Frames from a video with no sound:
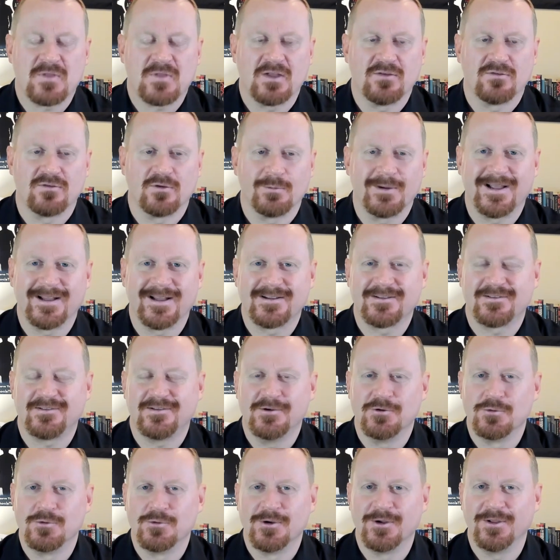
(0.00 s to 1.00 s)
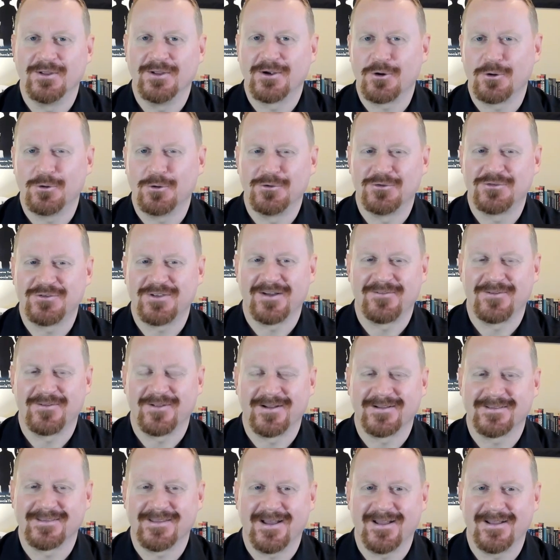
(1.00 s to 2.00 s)
And so we got to see really cool stuff
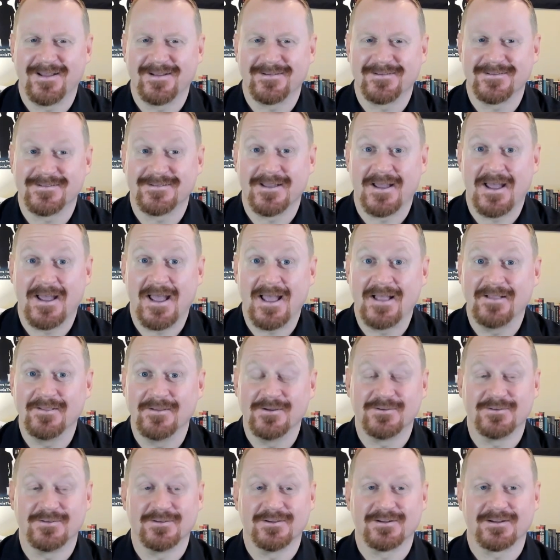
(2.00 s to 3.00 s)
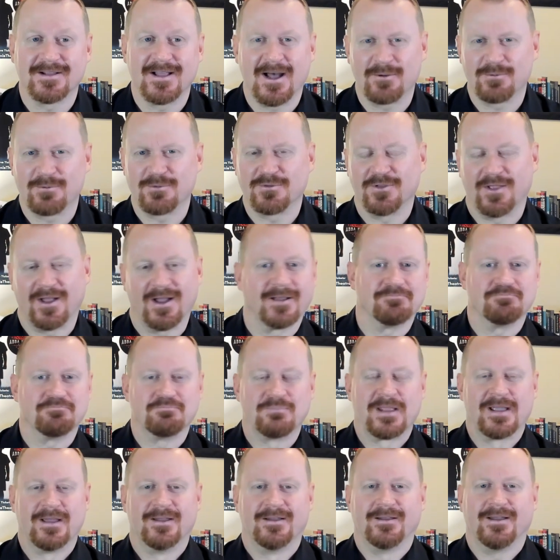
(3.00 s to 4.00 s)
like that to say, hey, listen, God was like,
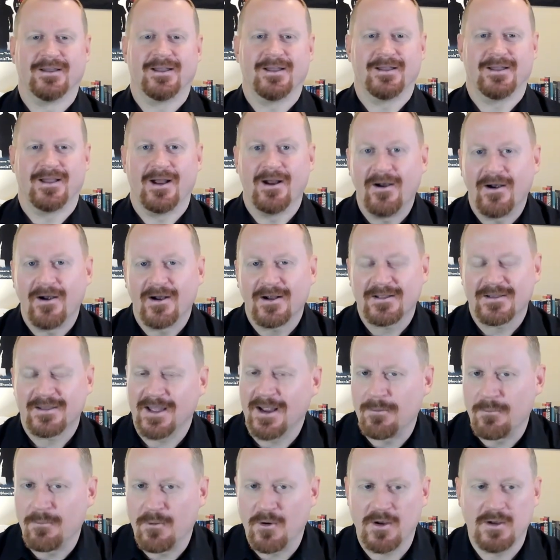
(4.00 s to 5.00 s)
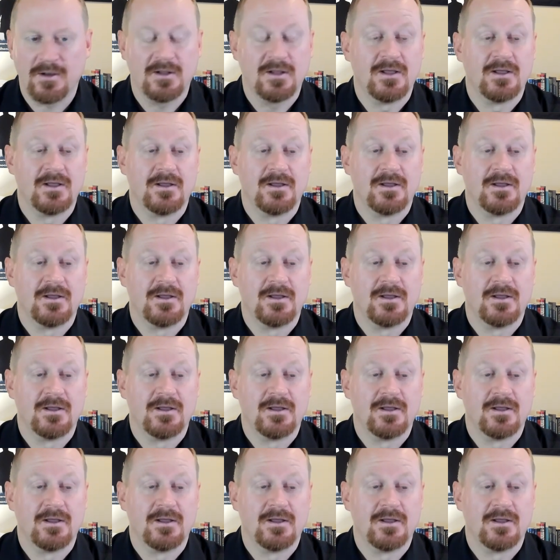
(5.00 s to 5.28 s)
Eric, Cameron,